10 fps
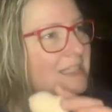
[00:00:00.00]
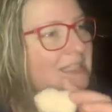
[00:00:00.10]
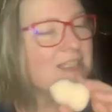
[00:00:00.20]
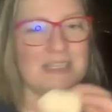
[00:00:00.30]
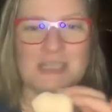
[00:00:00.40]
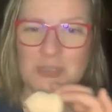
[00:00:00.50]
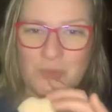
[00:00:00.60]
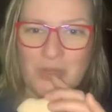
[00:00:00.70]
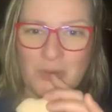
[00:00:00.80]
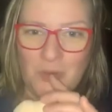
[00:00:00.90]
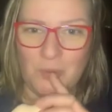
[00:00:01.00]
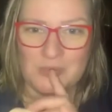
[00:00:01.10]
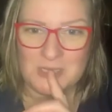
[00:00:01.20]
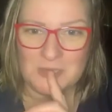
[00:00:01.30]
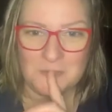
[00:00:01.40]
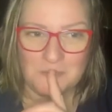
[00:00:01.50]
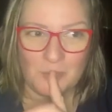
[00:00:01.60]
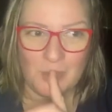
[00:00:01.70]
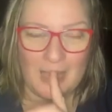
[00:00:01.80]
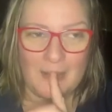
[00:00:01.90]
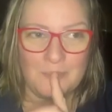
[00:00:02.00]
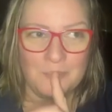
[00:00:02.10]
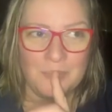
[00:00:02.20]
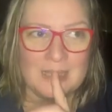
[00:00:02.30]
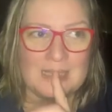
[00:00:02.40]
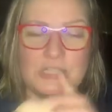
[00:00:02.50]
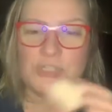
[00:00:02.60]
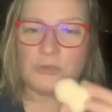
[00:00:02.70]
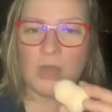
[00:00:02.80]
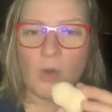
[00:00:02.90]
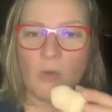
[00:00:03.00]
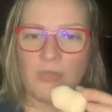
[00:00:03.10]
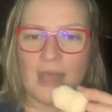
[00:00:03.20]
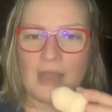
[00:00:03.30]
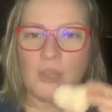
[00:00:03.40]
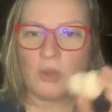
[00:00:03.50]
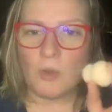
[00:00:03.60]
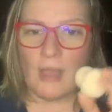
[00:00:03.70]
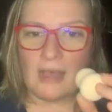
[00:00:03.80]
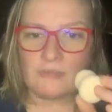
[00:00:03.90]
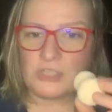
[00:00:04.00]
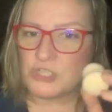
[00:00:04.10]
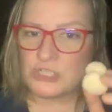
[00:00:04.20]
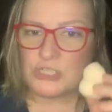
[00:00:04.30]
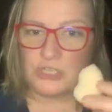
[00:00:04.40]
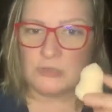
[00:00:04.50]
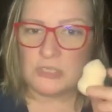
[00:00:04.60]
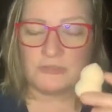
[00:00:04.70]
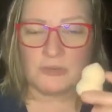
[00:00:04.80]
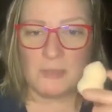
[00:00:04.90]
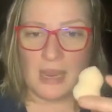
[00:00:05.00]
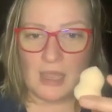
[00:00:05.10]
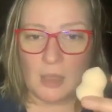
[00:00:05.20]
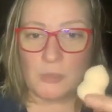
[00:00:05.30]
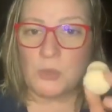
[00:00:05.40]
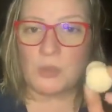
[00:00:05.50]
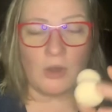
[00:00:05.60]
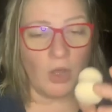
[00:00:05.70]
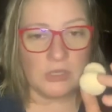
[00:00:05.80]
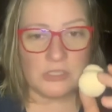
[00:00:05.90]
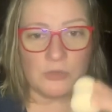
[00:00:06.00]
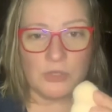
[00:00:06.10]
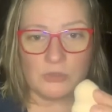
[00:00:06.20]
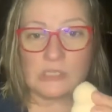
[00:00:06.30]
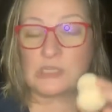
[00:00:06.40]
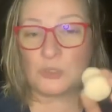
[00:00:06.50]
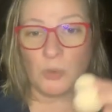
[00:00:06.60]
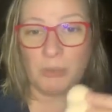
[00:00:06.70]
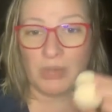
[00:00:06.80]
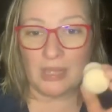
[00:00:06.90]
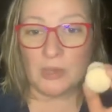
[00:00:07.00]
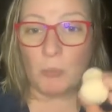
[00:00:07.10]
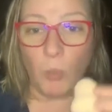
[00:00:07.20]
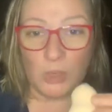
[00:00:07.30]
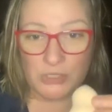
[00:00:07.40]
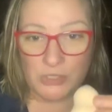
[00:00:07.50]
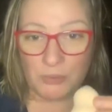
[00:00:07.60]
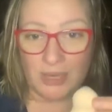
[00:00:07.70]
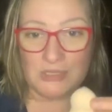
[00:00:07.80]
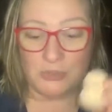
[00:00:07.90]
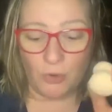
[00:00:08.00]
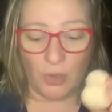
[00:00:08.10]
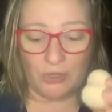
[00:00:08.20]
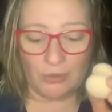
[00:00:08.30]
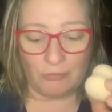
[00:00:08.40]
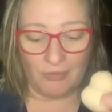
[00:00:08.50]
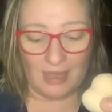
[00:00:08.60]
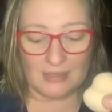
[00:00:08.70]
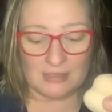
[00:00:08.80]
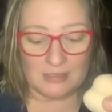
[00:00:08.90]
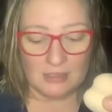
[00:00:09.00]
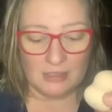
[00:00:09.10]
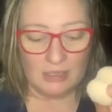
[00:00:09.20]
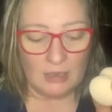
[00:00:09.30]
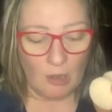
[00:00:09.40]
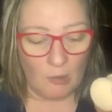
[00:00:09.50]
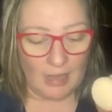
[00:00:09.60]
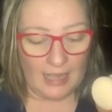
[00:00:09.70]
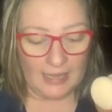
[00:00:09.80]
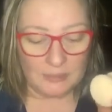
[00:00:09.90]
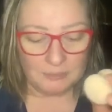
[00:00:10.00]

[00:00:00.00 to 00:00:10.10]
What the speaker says: This is really cool too, okay? Did you know that you don't have to just use it for makeup? You can also use it to apply your moisturizer on your face, okay?